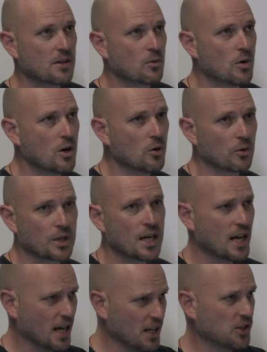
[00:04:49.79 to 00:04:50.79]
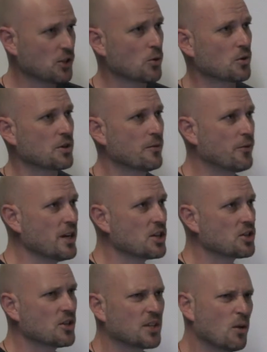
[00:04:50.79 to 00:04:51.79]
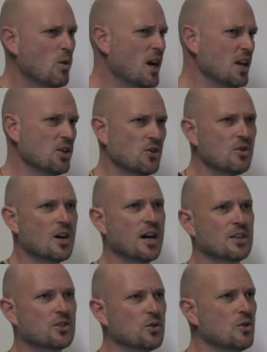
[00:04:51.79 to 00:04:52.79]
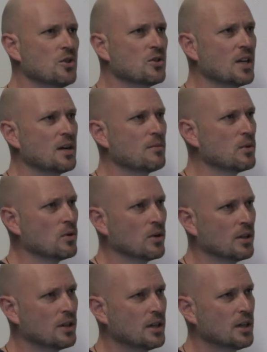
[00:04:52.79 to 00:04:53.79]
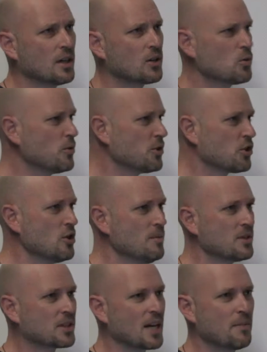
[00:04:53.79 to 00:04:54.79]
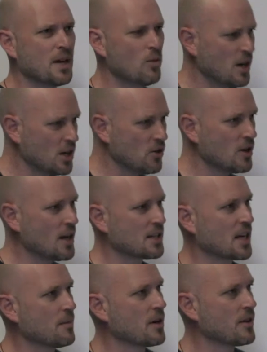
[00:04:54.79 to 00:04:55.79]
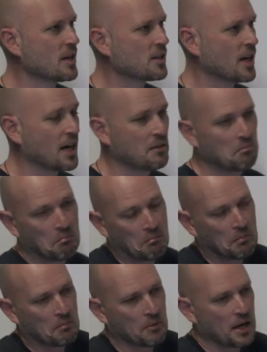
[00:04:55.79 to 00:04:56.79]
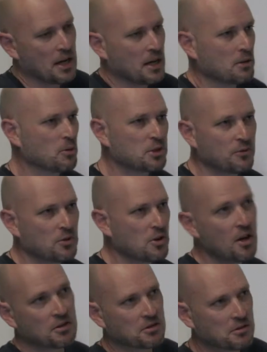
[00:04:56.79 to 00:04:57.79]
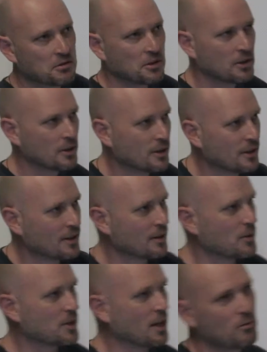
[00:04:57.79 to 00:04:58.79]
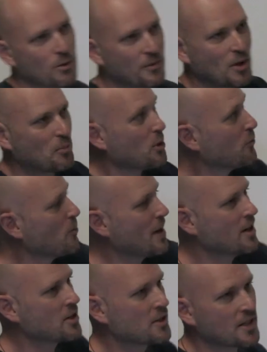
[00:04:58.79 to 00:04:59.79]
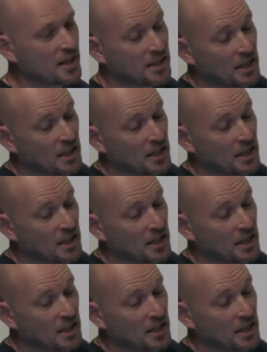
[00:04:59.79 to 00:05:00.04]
in the world, unless you talk to the French and you say, why don't you guys tour New Zealand more? Because all the Germans come here, why don't you guys come here? And they say, well, what have you got? And we say, well, we've got beautiful mountains. And they